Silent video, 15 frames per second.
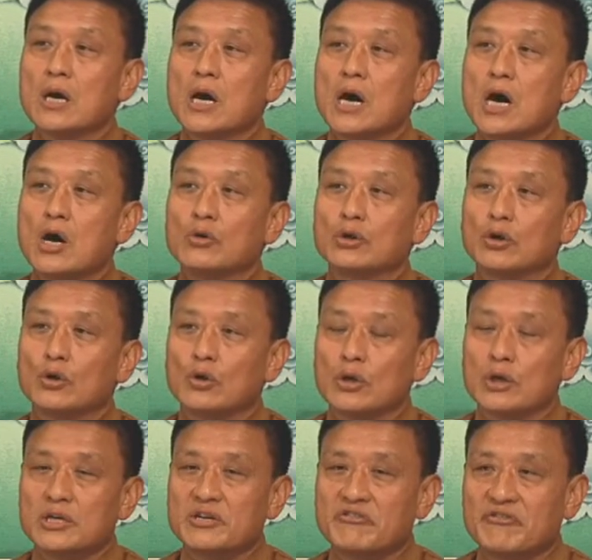how the
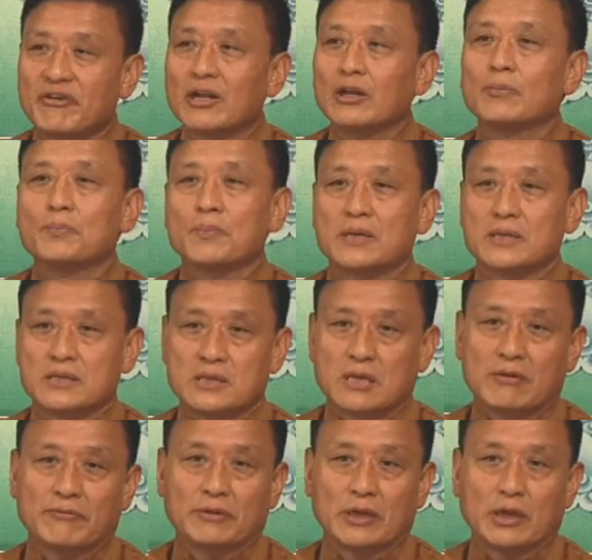development is
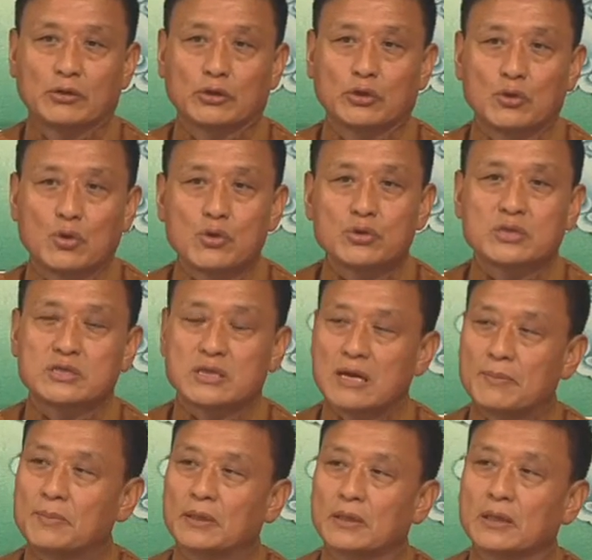happening, how the growth is
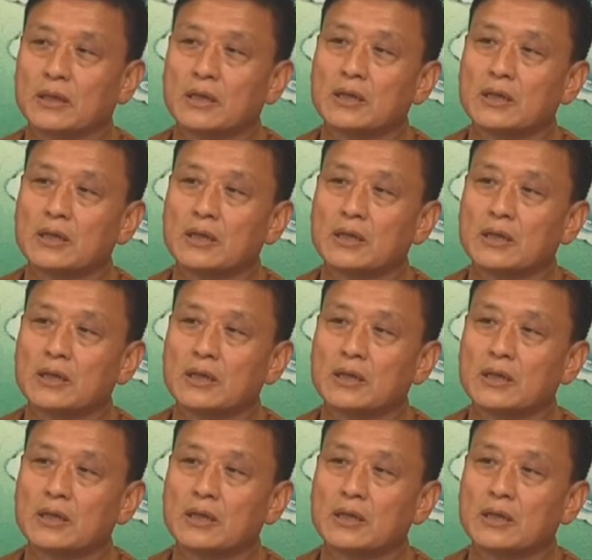happening.